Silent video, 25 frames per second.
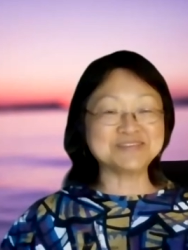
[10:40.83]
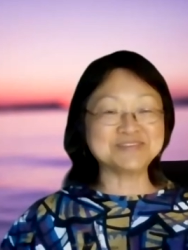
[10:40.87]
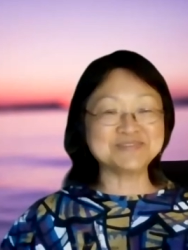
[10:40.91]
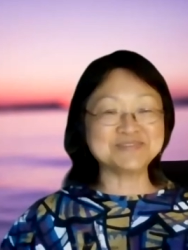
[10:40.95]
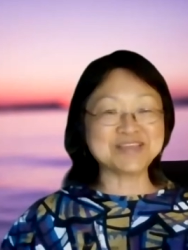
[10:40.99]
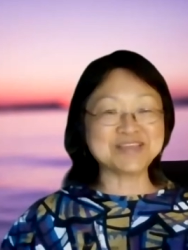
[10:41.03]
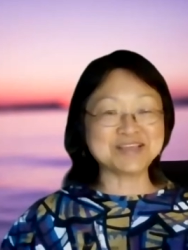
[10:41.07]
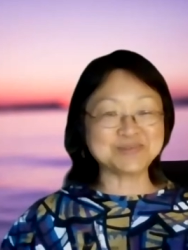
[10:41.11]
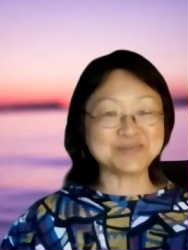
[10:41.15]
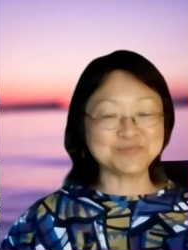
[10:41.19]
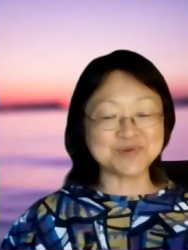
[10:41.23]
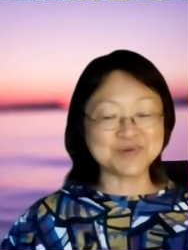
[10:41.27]
So
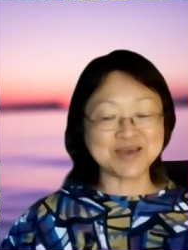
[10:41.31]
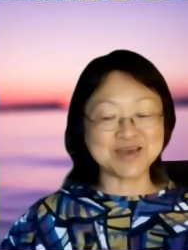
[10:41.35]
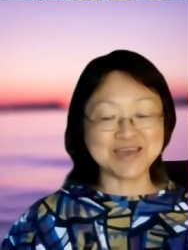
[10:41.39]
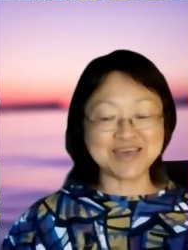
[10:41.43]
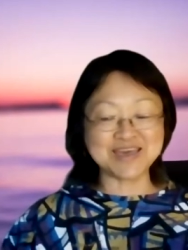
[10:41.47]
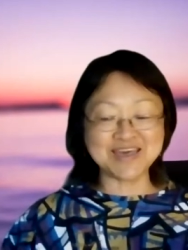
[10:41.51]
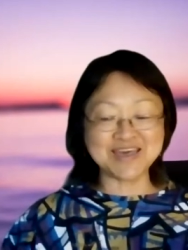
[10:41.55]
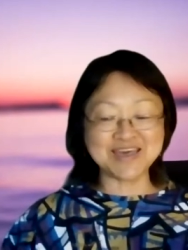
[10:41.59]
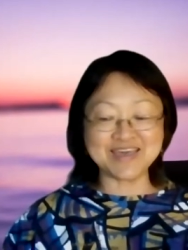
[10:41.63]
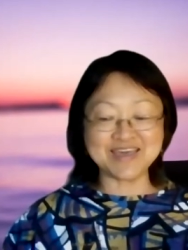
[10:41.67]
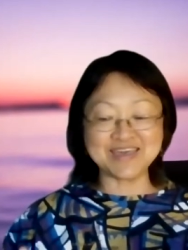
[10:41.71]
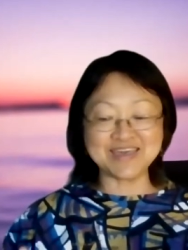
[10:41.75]
that's
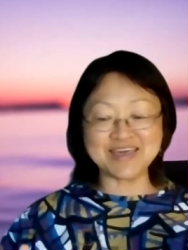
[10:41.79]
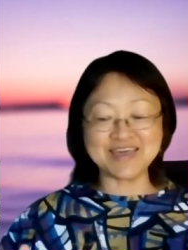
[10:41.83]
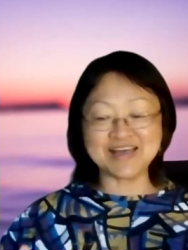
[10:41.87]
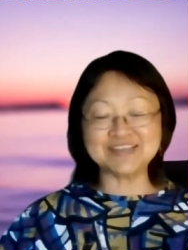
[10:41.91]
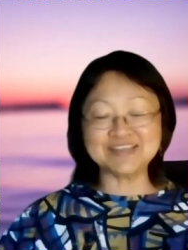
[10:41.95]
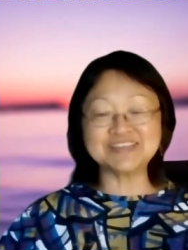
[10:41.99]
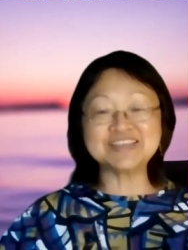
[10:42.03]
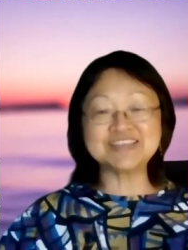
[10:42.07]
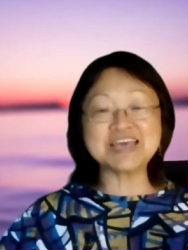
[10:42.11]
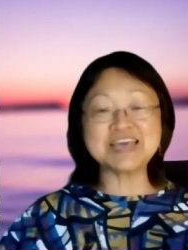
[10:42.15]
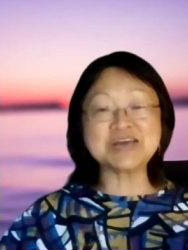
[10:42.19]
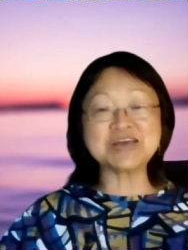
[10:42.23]
why
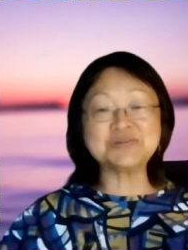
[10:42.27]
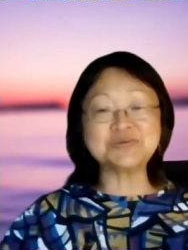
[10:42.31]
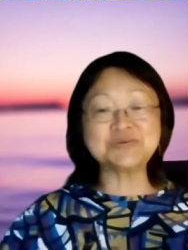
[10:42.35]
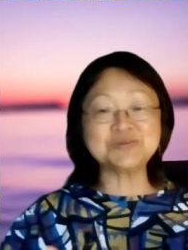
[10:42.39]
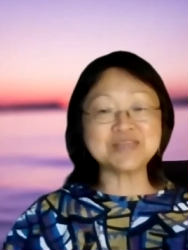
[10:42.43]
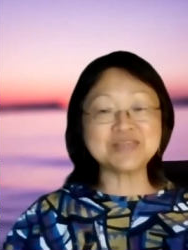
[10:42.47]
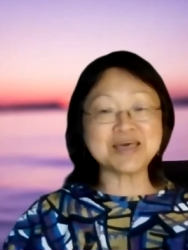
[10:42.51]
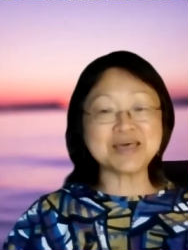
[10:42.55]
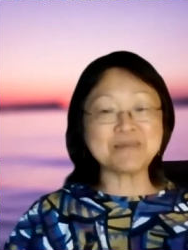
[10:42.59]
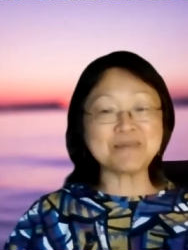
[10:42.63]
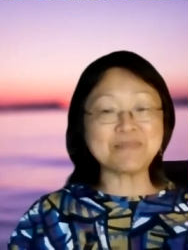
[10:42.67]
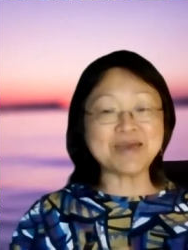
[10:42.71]
I
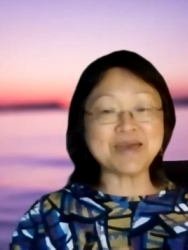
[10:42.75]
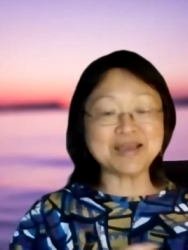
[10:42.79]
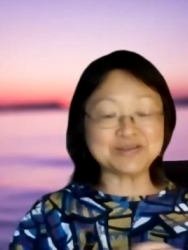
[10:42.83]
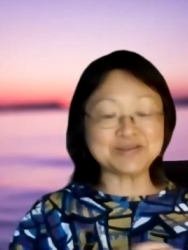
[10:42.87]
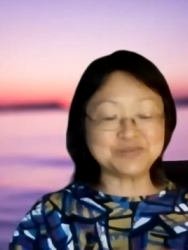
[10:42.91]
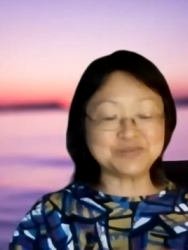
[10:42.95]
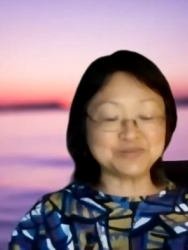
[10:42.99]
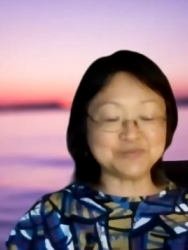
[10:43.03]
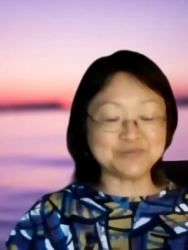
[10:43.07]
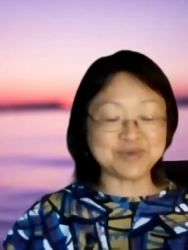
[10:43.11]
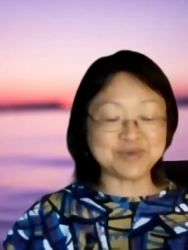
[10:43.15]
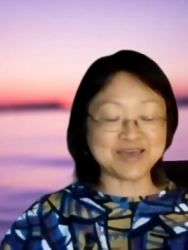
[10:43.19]
scheduled that
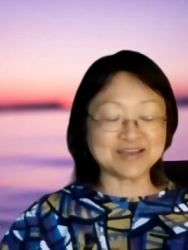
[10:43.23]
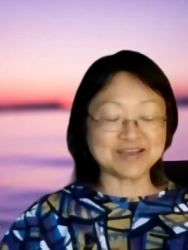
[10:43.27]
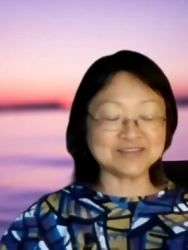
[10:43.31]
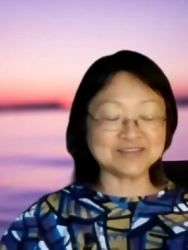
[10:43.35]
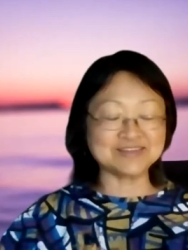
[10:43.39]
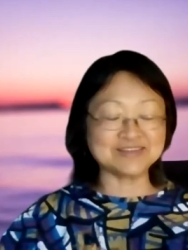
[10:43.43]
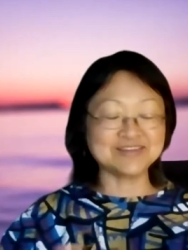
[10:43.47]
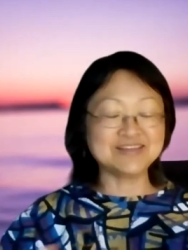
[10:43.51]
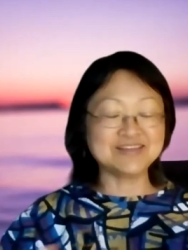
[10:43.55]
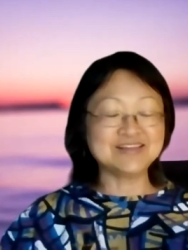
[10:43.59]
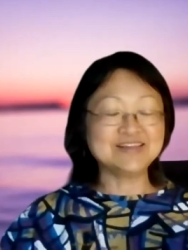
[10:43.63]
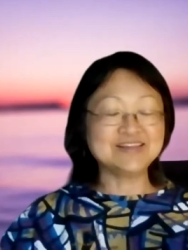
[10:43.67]
back to back,
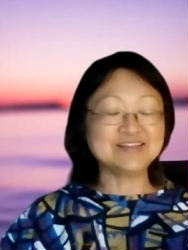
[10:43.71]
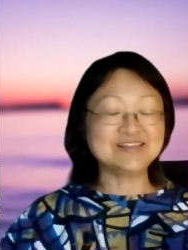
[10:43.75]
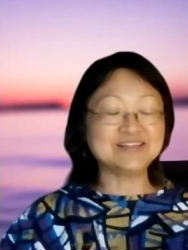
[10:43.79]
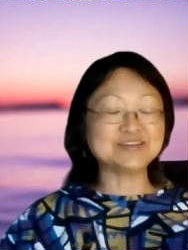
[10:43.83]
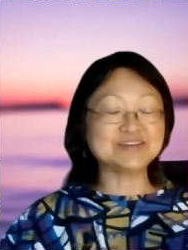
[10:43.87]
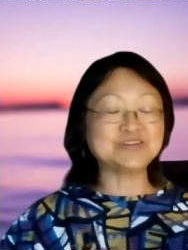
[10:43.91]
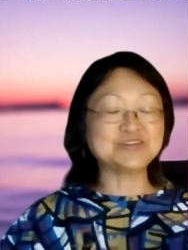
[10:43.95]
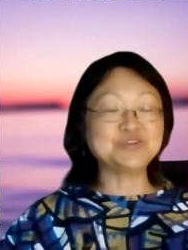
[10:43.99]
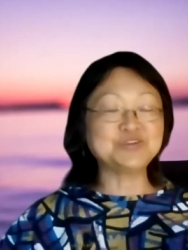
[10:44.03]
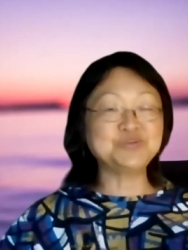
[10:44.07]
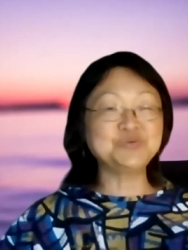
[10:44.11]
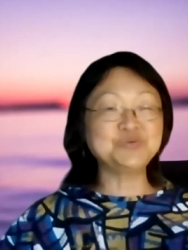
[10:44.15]

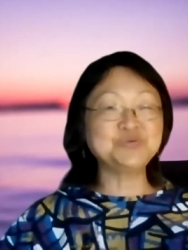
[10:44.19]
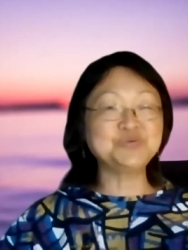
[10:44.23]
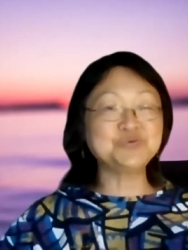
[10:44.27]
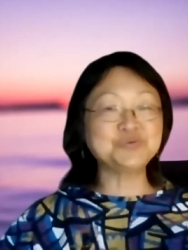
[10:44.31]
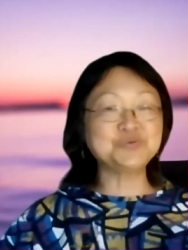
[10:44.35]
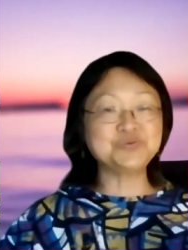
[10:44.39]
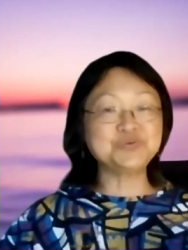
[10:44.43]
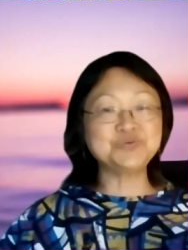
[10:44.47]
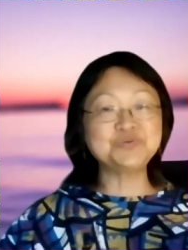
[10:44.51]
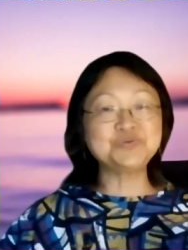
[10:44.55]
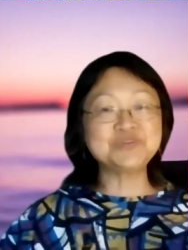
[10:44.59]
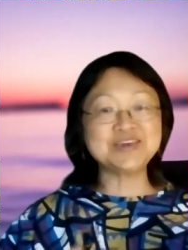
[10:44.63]
like two
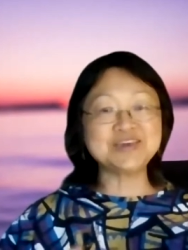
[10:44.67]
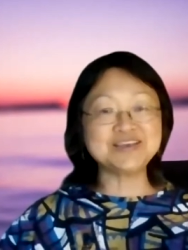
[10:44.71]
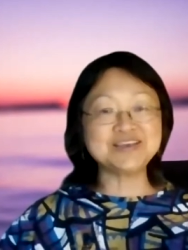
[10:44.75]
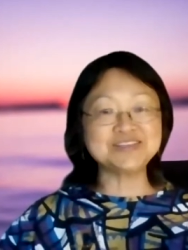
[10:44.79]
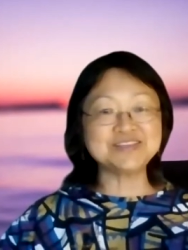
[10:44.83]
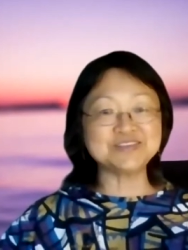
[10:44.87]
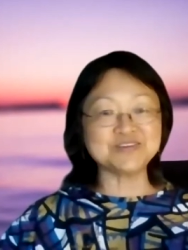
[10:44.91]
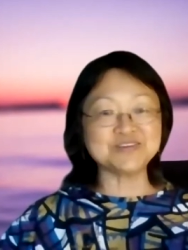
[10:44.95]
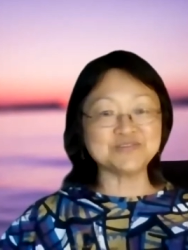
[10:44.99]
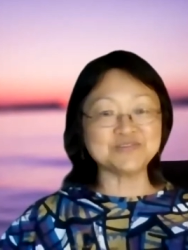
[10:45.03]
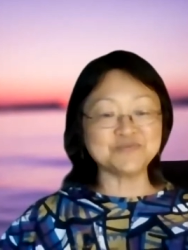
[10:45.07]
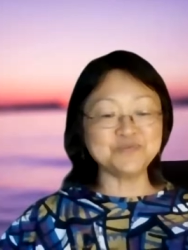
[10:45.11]

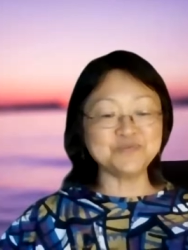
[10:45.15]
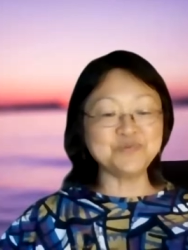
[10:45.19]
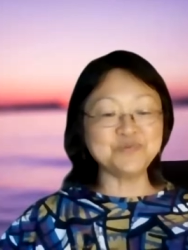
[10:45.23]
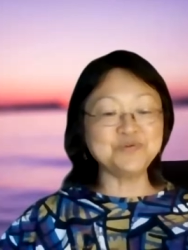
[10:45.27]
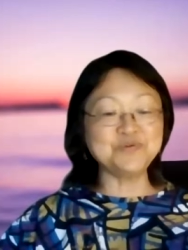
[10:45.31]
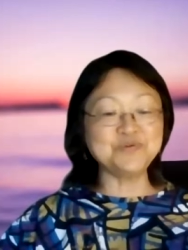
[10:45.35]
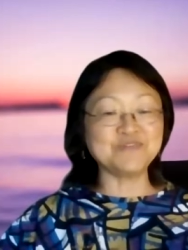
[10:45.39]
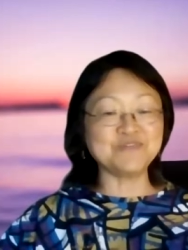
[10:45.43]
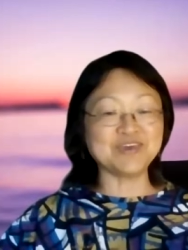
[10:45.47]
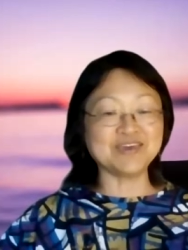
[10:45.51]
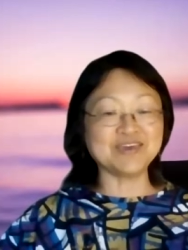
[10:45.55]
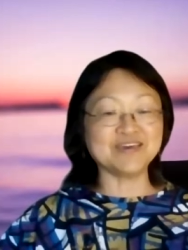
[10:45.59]
days of
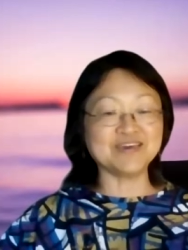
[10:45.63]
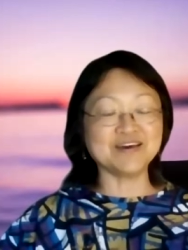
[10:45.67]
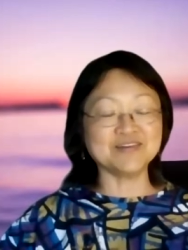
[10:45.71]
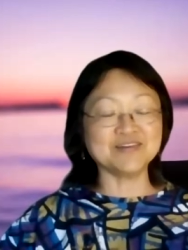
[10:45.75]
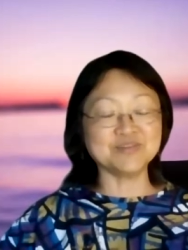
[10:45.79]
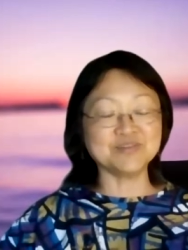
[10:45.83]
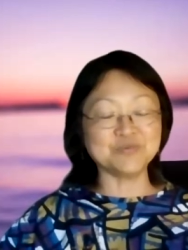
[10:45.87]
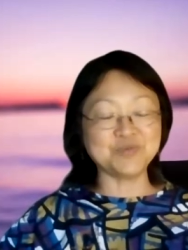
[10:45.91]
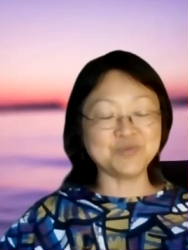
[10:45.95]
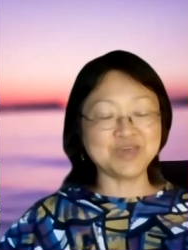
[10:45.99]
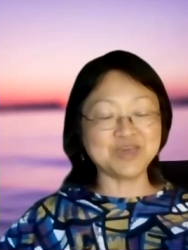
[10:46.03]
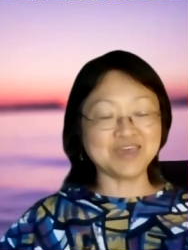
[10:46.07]
moving
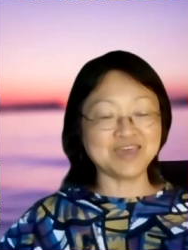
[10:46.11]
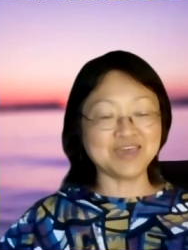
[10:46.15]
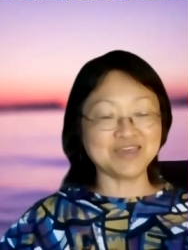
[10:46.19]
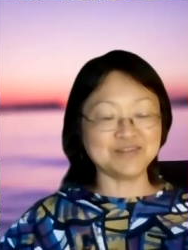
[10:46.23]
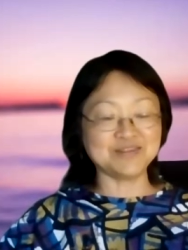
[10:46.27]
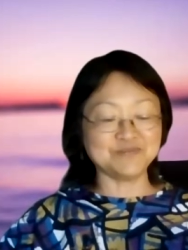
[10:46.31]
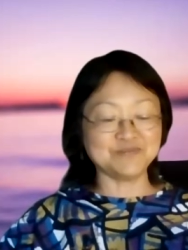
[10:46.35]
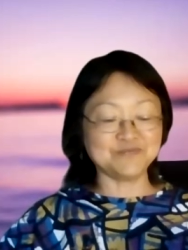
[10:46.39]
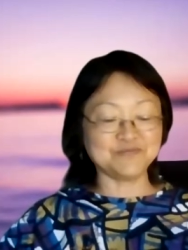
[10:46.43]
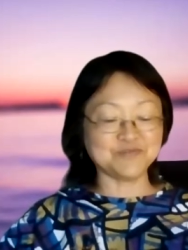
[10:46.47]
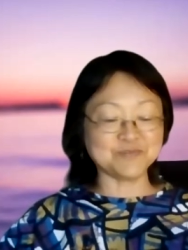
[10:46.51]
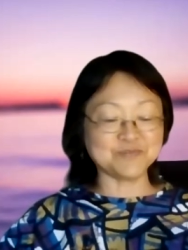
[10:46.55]
on the
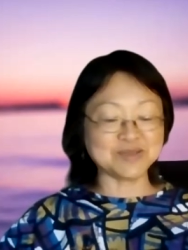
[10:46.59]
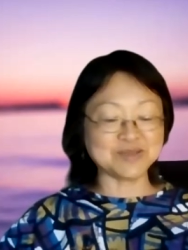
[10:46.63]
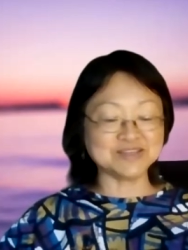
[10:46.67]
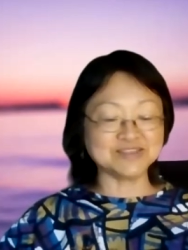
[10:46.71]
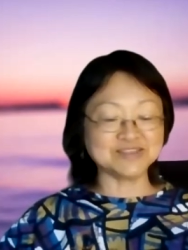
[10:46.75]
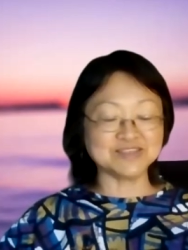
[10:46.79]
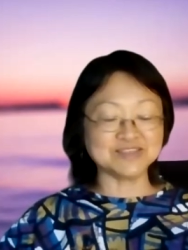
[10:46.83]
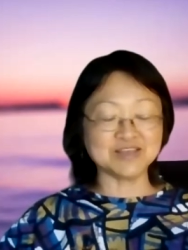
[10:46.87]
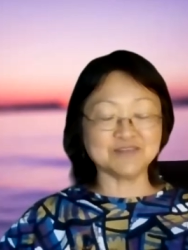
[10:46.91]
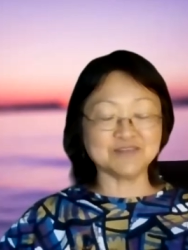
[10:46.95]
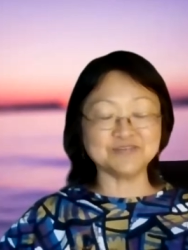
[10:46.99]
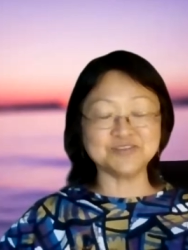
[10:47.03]
weekend for
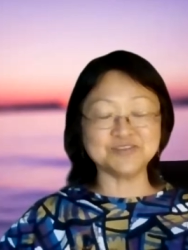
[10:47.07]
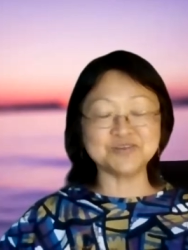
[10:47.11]
myself.